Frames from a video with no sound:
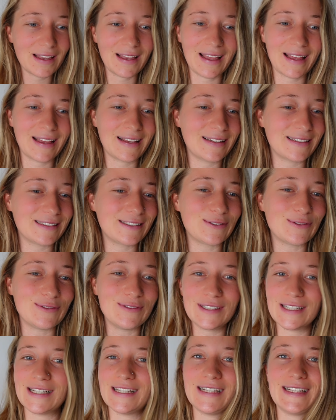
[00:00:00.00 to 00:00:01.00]
And it's
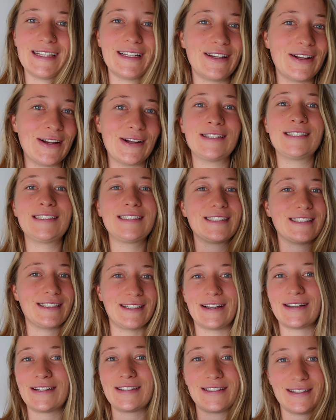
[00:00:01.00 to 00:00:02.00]
really not
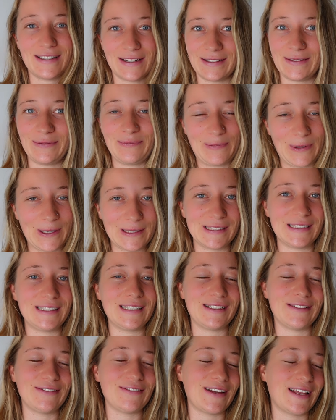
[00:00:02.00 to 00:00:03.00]
not not
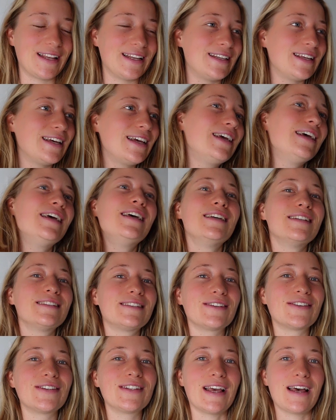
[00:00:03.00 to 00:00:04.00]
positive. And
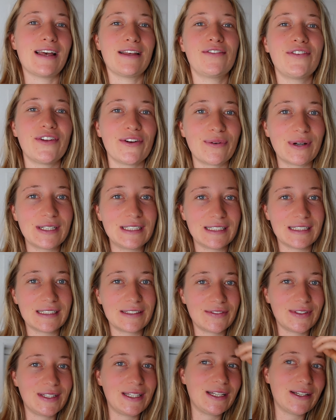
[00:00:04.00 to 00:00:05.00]
so yeah, if you watch
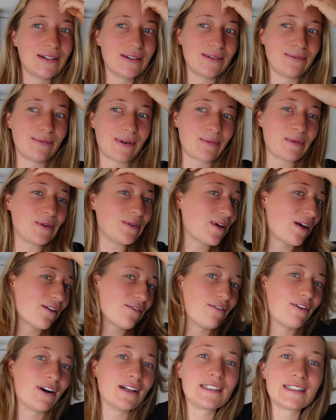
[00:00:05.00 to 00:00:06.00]
this video, maybe you
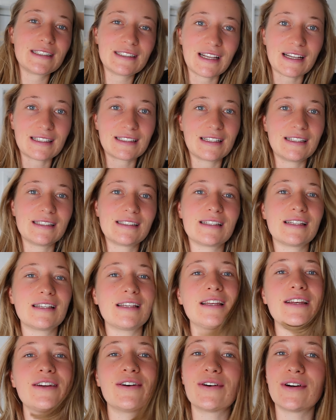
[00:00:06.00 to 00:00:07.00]
have watched Sex in the
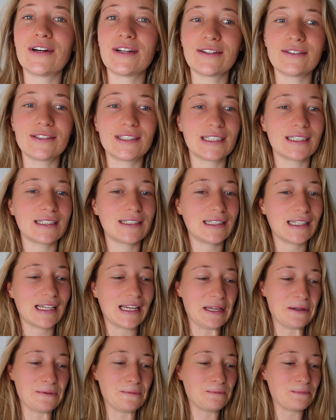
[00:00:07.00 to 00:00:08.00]
City, or you just
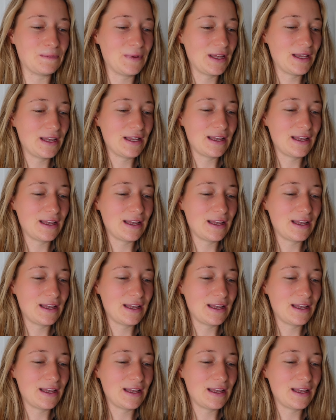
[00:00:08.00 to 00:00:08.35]
um,